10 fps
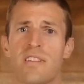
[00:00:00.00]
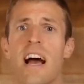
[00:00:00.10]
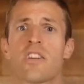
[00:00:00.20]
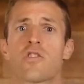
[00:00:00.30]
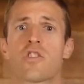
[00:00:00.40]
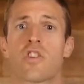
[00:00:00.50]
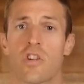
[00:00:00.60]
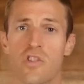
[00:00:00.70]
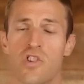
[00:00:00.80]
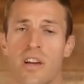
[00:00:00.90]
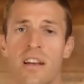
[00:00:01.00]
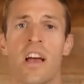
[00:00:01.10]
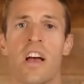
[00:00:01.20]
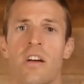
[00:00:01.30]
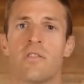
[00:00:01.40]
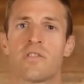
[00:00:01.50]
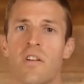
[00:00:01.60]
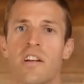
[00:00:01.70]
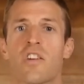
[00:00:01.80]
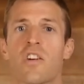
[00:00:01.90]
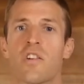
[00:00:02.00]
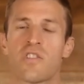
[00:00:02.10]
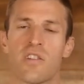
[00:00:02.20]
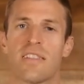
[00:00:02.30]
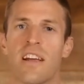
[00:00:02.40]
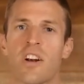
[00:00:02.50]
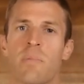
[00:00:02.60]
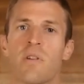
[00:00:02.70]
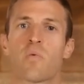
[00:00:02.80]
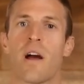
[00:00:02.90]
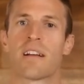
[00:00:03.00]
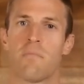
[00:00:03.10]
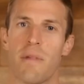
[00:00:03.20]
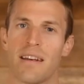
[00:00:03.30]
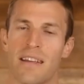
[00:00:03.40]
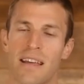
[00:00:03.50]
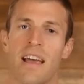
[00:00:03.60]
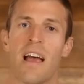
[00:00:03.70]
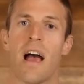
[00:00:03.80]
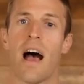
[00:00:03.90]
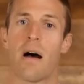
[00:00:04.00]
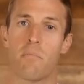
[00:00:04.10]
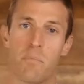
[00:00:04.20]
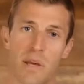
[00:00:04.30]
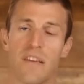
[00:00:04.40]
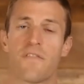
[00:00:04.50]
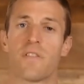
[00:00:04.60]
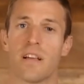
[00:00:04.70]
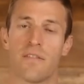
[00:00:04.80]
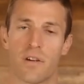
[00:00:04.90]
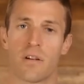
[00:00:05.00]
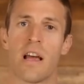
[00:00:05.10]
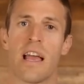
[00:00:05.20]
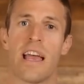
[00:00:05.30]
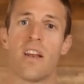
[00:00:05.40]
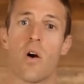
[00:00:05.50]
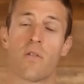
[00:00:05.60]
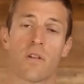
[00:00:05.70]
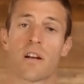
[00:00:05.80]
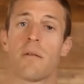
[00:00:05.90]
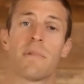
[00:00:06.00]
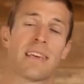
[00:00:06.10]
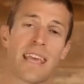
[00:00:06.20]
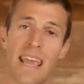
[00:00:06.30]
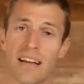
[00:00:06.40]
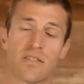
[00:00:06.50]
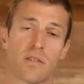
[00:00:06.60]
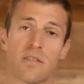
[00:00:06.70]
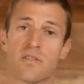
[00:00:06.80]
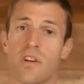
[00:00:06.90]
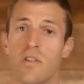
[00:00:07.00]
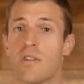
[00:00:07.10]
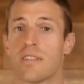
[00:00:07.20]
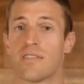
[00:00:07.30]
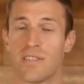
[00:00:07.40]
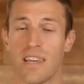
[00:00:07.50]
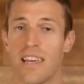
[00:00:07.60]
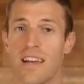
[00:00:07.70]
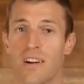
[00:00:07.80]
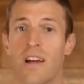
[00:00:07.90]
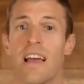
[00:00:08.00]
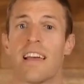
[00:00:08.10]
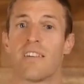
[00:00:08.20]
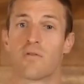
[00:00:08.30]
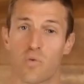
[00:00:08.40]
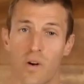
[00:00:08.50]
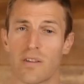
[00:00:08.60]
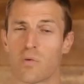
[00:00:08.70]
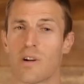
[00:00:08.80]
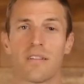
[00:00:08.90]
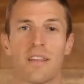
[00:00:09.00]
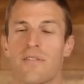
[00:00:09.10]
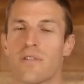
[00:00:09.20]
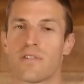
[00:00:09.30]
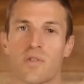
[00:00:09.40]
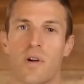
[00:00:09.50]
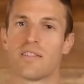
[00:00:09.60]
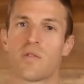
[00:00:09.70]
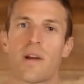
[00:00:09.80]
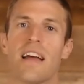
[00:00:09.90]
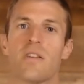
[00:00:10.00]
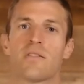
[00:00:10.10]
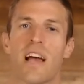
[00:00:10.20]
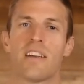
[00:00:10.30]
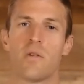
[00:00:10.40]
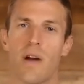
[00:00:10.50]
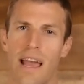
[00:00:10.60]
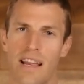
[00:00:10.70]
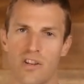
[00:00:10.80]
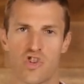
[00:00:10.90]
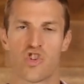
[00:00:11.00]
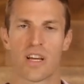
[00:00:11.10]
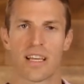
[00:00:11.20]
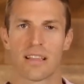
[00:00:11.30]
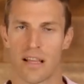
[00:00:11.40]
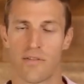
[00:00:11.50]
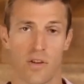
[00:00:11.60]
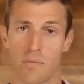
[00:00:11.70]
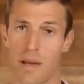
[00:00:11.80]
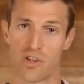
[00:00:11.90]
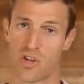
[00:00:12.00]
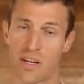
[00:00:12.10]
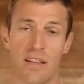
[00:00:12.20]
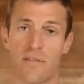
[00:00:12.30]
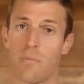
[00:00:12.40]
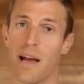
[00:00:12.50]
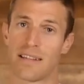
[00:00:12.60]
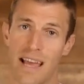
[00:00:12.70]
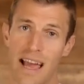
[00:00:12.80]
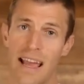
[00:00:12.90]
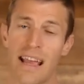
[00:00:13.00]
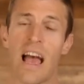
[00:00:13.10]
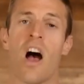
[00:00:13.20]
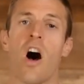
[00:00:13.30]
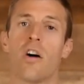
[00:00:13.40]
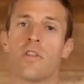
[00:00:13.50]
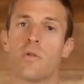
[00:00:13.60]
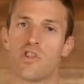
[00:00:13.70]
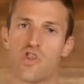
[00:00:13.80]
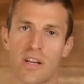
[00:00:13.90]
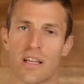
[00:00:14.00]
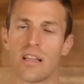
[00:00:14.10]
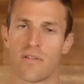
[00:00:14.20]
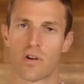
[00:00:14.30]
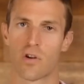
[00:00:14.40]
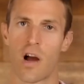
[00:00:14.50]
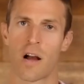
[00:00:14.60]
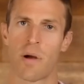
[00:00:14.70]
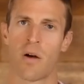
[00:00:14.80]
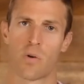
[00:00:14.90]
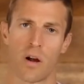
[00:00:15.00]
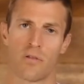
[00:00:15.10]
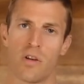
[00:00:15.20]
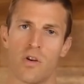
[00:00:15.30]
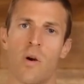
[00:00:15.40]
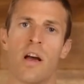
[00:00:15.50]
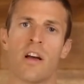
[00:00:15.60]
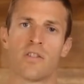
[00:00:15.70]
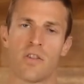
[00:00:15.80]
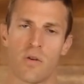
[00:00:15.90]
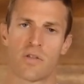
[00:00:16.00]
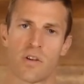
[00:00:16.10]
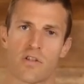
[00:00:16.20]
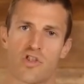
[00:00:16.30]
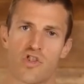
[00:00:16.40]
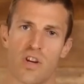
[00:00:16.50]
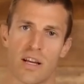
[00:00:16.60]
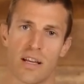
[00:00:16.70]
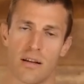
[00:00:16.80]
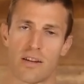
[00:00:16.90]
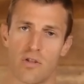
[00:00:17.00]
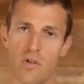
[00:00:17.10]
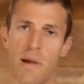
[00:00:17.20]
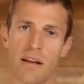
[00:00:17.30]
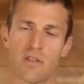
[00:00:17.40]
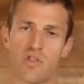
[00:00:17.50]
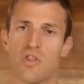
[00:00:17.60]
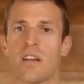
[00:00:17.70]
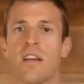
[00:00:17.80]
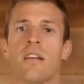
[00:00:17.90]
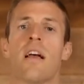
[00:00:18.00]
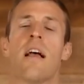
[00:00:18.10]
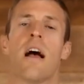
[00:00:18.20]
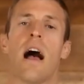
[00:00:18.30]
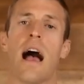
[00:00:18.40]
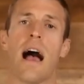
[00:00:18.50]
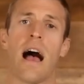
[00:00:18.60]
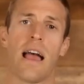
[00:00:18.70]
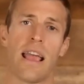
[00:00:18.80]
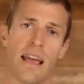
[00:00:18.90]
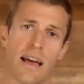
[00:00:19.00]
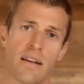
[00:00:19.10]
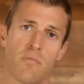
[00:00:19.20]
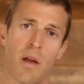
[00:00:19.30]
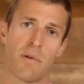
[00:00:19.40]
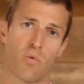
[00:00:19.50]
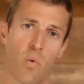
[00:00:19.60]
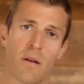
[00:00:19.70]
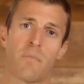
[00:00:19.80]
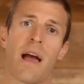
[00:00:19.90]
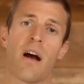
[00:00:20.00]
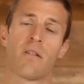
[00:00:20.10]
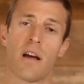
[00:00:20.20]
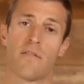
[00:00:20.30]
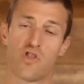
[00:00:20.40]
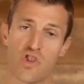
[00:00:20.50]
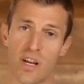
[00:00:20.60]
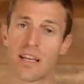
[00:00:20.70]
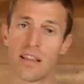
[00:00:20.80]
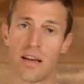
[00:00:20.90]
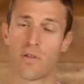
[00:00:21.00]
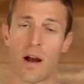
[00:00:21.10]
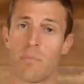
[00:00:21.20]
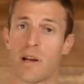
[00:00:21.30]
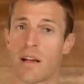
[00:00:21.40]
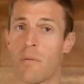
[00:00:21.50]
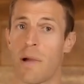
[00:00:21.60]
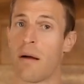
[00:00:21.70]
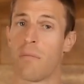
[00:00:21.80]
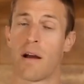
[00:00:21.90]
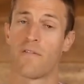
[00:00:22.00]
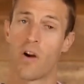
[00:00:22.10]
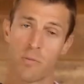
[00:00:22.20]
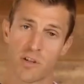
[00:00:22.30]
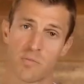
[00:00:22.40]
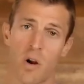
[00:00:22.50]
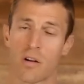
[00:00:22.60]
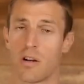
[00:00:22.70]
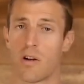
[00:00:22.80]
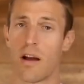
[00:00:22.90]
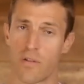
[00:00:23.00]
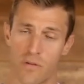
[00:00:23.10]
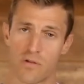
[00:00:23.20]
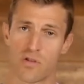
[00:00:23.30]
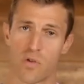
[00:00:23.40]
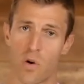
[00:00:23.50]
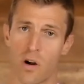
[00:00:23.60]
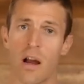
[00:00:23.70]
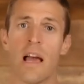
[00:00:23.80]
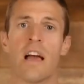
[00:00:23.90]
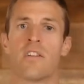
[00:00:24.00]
And Dr. Gerson, who started Gerson Therapy, recommended uh, beef liver and overcoming cancer. And so you can see here, real liver is great. And so what I do is I do a chicken liver. You can make chicken liver pate. I'll do a chicken liver crock pot where I'll do two thirds chicken, like two pounds of chicken, uh, and maybe one pound of chicken liver I pick up at my farmer's market or health food store.